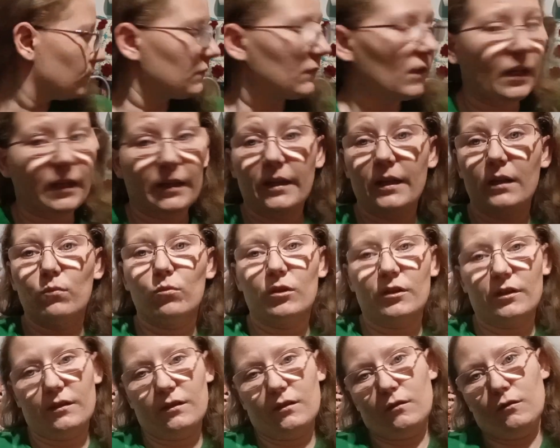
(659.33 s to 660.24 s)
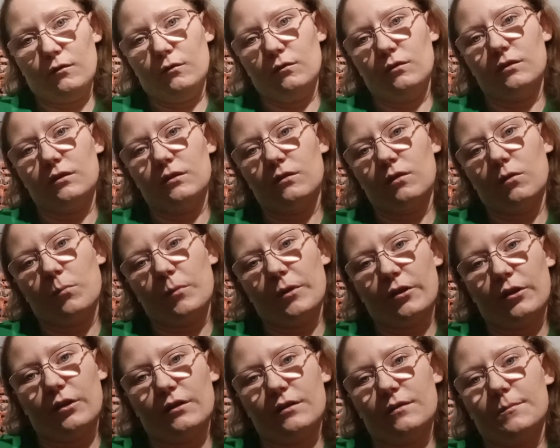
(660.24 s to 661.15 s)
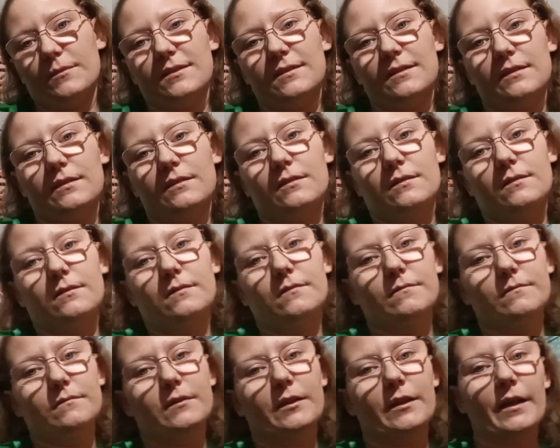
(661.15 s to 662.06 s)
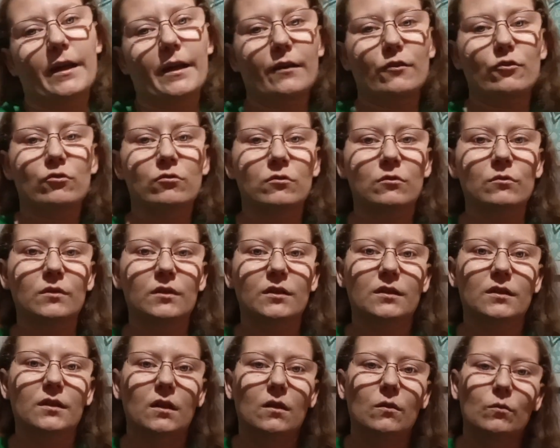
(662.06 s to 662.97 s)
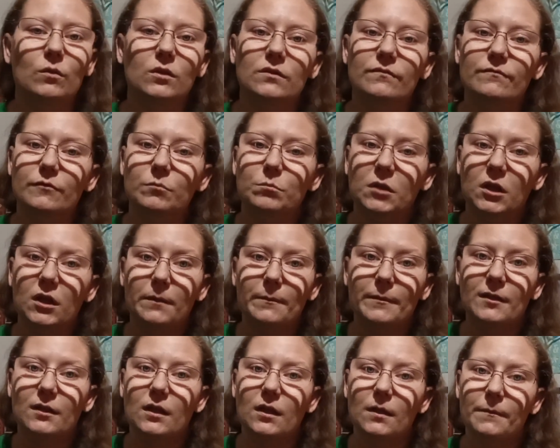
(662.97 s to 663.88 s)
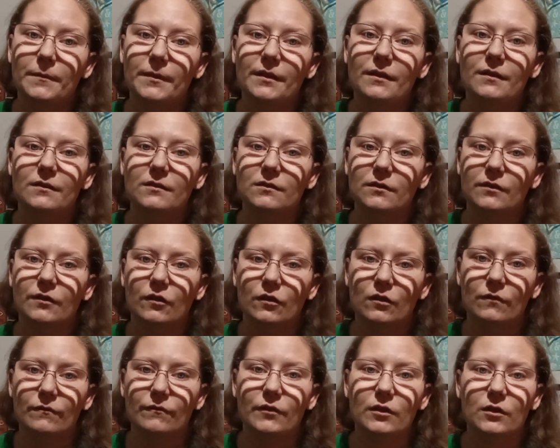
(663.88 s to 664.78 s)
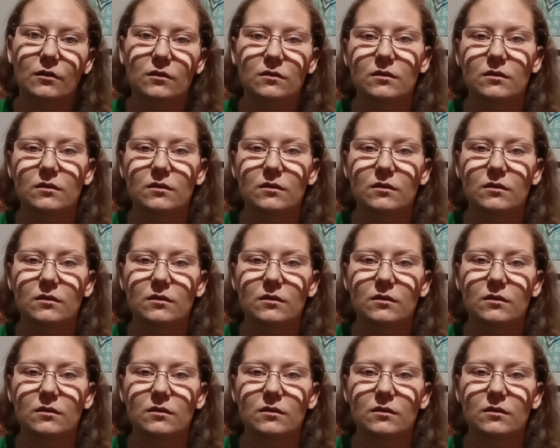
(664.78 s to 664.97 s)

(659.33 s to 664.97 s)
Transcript: I need one of those. It's on my Christmas list. An actual one, not one from Hobby Lobby, because the yarn falls